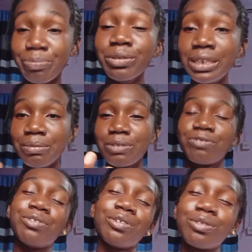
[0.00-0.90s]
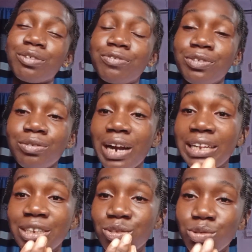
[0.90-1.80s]
Put him in front of you,
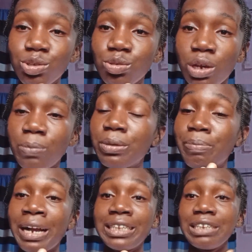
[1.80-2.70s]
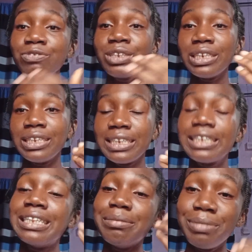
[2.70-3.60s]
and he's going to help you pass even in
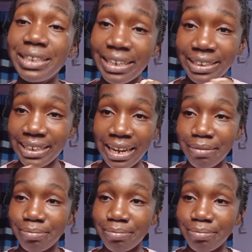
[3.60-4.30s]
this limited time.